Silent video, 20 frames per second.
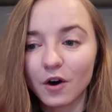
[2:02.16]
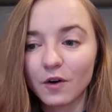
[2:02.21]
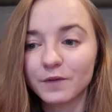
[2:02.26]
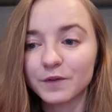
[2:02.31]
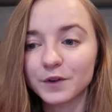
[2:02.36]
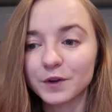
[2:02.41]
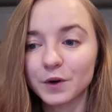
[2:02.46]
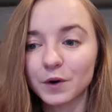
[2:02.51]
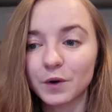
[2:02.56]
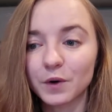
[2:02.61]

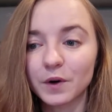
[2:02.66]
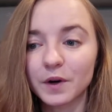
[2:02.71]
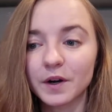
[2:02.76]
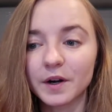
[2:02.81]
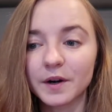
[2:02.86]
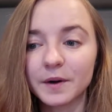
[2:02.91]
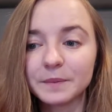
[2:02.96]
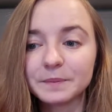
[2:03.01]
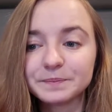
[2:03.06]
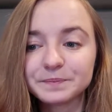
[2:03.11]
of
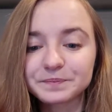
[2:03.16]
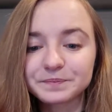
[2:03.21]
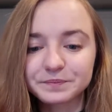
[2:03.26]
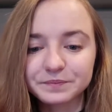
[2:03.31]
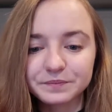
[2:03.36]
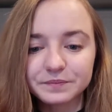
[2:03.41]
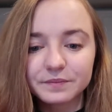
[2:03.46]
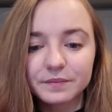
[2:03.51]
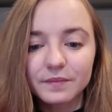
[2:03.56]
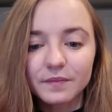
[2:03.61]
your,
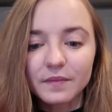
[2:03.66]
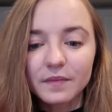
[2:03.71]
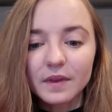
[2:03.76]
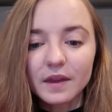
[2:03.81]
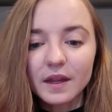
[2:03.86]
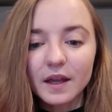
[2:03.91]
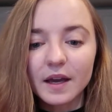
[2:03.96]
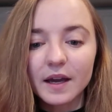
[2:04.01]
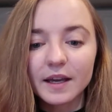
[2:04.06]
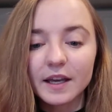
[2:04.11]

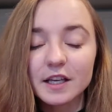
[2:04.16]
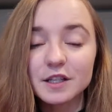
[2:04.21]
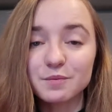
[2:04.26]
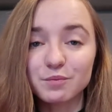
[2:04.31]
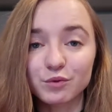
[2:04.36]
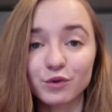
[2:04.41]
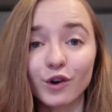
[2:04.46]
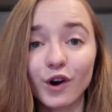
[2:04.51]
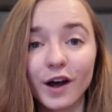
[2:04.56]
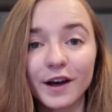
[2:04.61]
I guess,
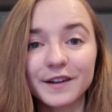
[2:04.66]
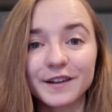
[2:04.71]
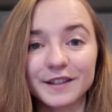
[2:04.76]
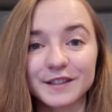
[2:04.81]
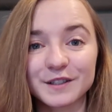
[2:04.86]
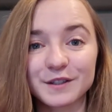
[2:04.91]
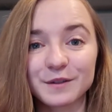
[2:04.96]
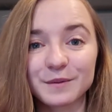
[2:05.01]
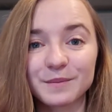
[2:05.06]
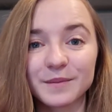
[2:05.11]

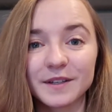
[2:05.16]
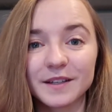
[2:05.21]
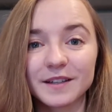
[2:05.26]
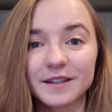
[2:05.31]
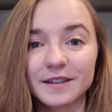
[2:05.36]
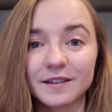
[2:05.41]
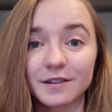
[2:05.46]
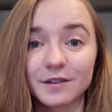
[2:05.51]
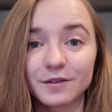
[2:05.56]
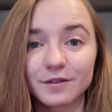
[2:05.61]
product to
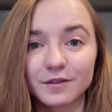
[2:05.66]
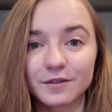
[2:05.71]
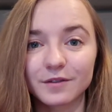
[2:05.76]
be